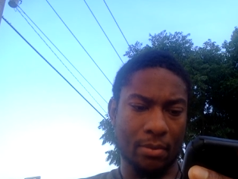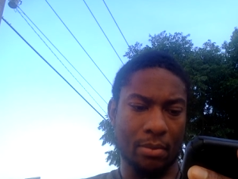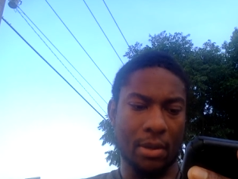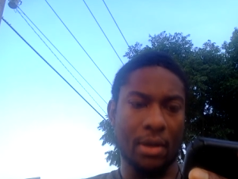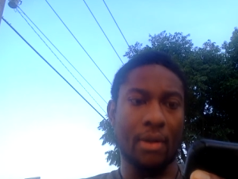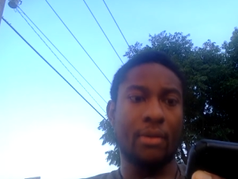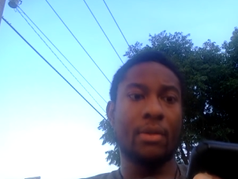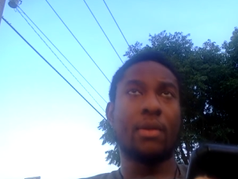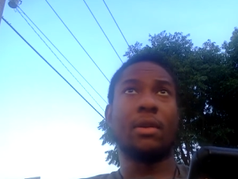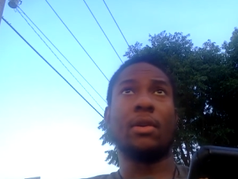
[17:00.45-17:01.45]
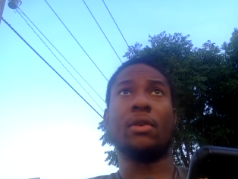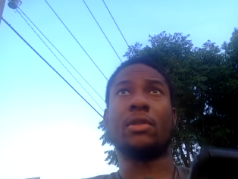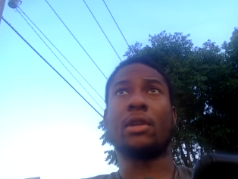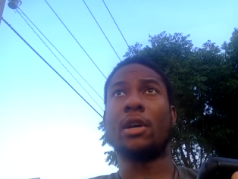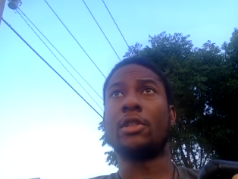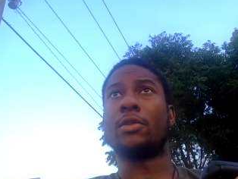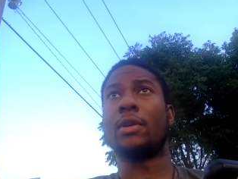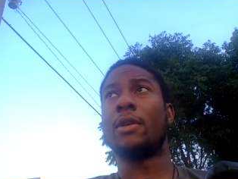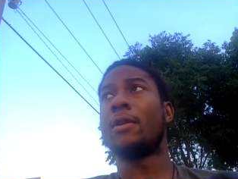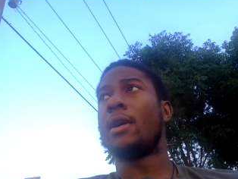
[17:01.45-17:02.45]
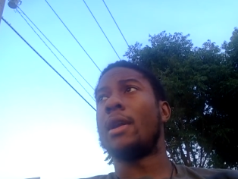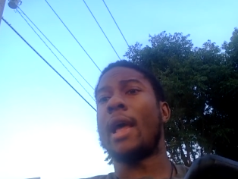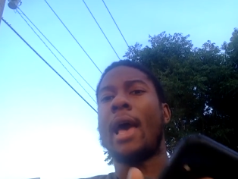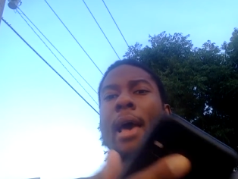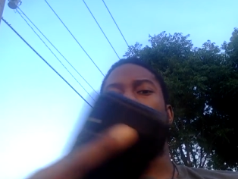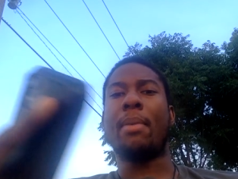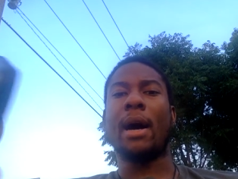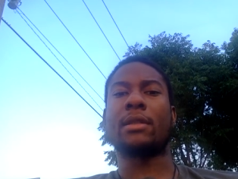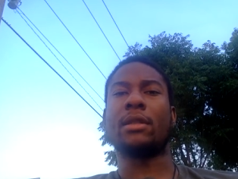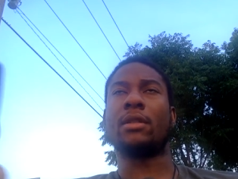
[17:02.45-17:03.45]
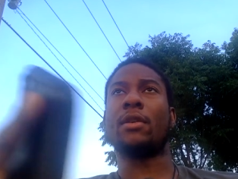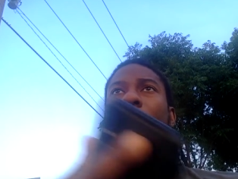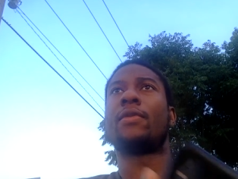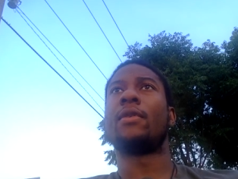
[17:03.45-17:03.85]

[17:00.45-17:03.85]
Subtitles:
but there was a country that had boxes of